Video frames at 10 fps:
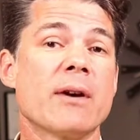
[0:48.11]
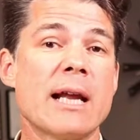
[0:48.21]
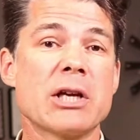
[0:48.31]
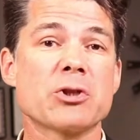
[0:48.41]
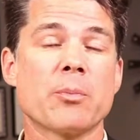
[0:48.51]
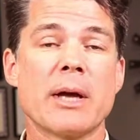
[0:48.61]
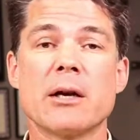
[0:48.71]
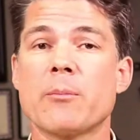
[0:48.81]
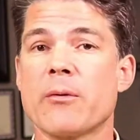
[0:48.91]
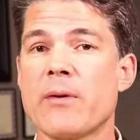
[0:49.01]
Financial
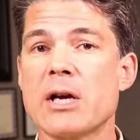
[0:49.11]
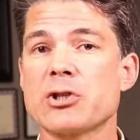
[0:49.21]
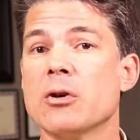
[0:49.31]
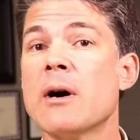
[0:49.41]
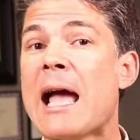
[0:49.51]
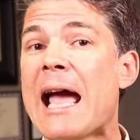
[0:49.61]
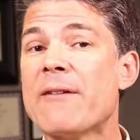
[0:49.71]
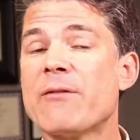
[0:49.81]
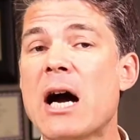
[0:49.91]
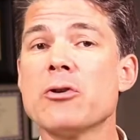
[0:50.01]
Planner Professional and
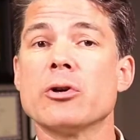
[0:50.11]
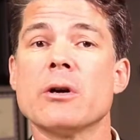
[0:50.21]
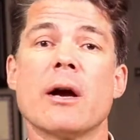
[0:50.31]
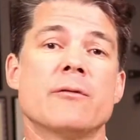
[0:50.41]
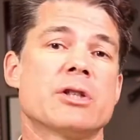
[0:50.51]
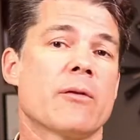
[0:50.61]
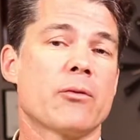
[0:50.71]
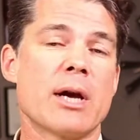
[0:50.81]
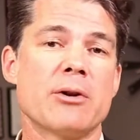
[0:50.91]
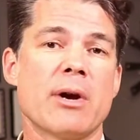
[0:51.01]
founder of
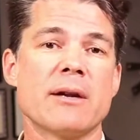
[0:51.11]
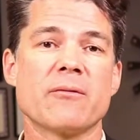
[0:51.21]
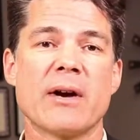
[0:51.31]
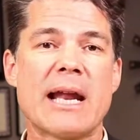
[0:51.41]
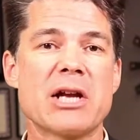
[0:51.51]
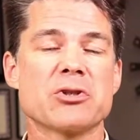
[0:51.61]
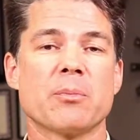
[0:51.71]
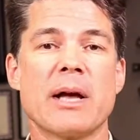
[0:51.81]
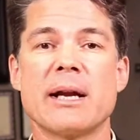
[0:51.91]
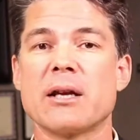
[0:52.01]
Jeffrey A. Drayton Financial
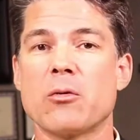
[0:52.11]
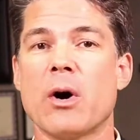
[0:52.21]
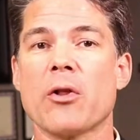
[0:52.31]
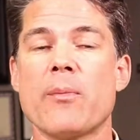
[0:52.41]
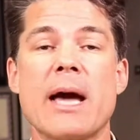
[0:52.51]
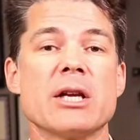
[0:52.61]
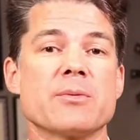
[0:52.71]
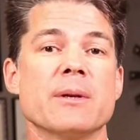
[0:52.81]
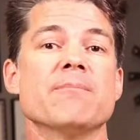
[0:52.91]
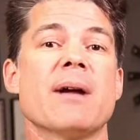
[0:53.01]
Planning and Wealth
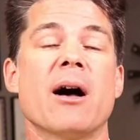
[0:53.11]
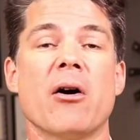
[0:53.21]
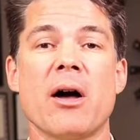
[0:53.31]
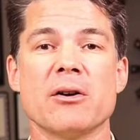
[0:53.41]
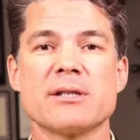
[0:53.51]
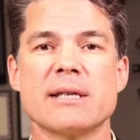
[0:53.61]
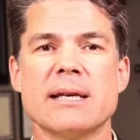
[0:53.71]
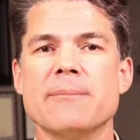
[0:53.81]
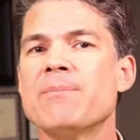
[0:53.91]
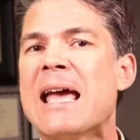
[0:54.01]
Management,
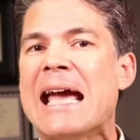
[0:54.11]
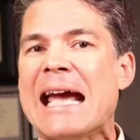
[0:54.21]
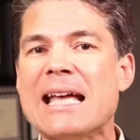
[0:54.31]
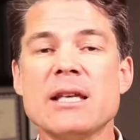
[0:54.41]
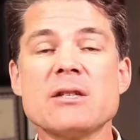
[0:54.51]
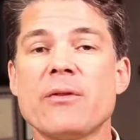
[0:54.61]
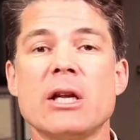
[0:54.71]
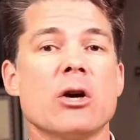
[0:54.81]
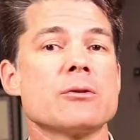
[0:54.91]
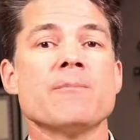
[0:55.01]
LLC. In these
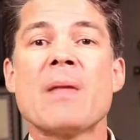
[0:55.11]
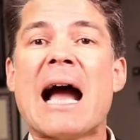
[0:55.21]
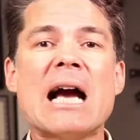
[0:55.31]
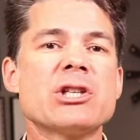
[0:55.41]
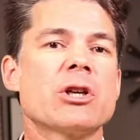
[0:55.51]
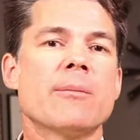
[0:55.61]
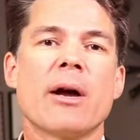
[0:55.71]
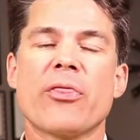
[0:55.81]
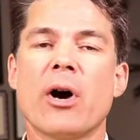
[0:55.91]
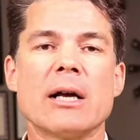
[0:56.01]
videos, I share
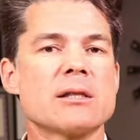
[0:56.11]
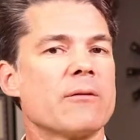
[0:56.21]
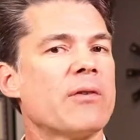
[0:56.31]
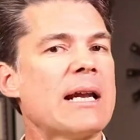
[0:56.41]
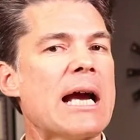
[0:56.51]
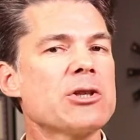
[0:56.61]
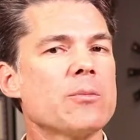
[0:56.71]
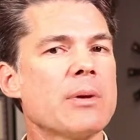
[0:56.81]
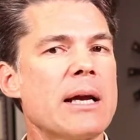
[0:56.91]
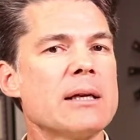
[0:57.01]
my thoughts on financial
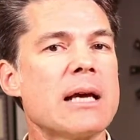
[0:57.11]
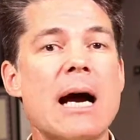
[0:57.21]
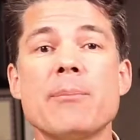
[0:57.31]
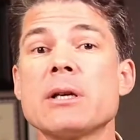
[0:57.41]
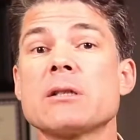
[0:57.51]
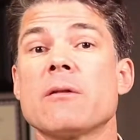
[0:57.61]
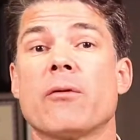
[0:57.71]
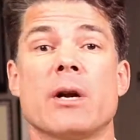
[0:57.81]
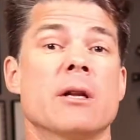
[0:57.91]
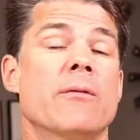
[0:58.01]
planning topics
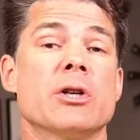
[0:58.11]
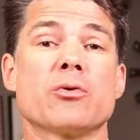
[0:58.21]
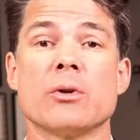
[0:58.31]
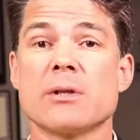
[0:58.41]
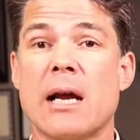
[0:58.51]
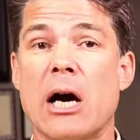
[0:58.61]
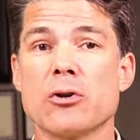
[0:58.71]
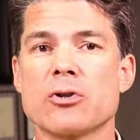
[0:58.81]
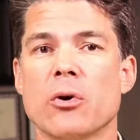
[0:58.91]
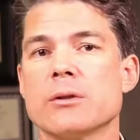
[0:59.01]
for individuals and
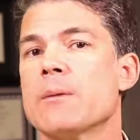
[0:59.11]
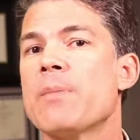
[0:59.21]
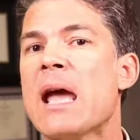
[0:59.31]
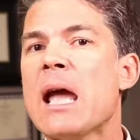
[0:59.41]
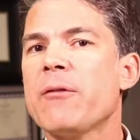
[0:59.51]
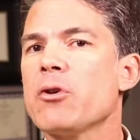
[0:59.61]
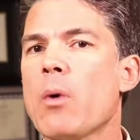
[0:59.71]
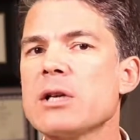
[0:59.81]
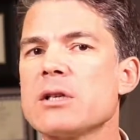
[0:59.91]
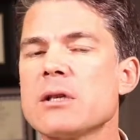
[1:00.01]
households. If you're
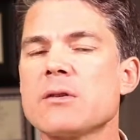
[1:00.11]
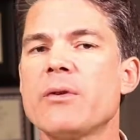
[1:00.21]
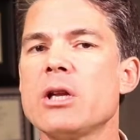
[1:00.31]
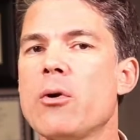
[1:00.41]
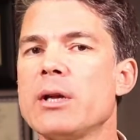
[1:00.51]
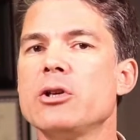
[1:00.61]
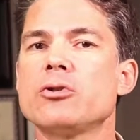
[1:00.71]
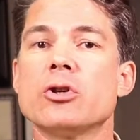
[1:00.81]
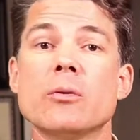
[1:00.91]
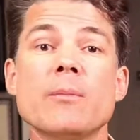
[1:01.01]
watching this video on
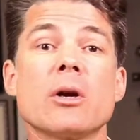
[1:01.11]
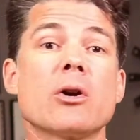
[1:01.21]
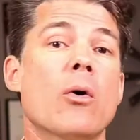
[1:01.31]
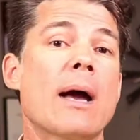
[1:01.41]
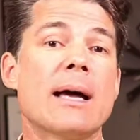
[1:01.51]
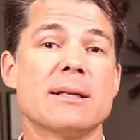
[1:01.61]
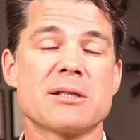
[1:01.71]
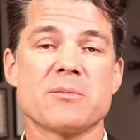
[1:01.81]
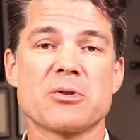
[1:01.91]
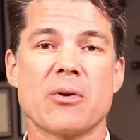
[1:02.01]
YouTube, go ahead and
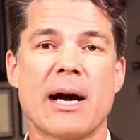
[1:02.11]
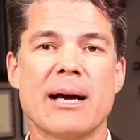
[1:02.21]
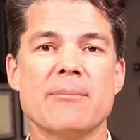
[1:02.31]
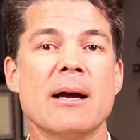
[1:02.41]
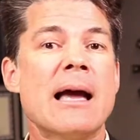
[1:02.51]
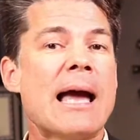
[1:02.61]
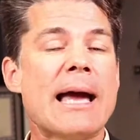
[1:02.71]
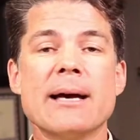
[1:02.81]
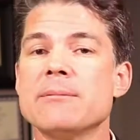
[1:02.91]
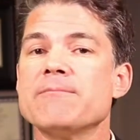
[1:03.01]
subscribe.
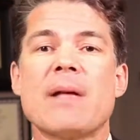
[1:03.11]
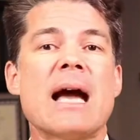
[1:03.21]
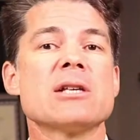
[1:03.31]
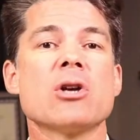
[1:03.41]
And as